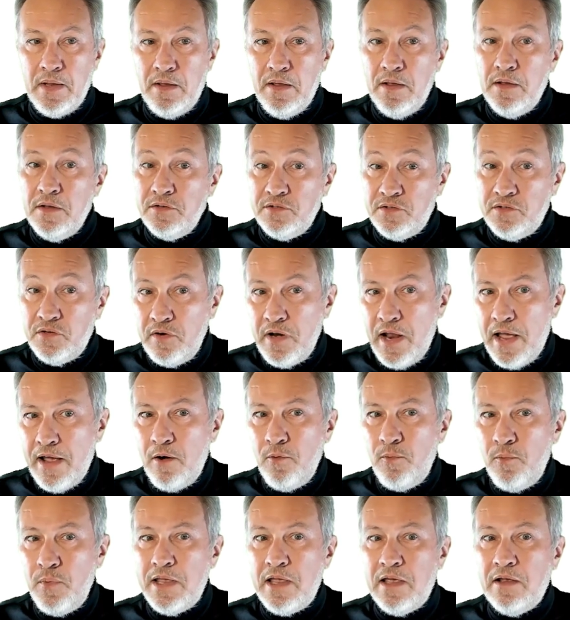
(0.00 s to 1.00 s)
So now
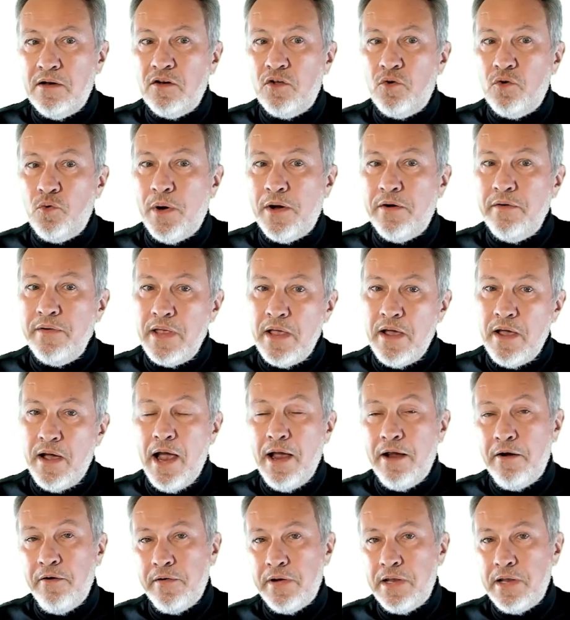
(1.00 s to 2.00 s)
we can query a
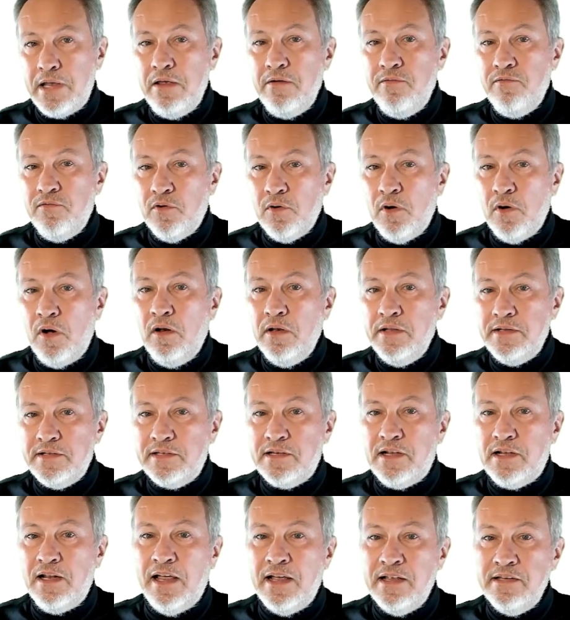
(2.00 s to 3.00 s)
hierarchy for all its
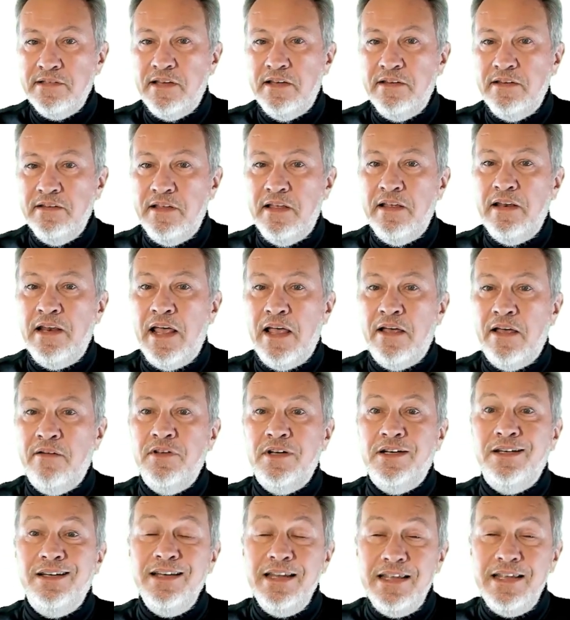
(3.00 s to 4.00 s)
classes that have
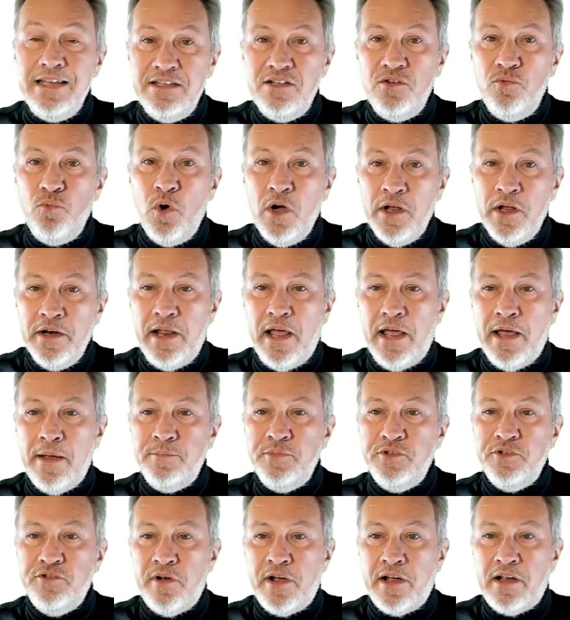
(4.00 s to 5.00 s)
at least one
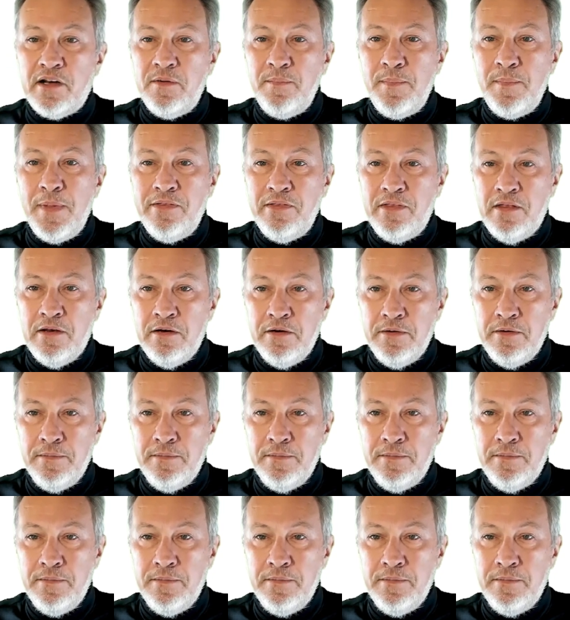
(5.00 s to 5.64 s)
abstract method.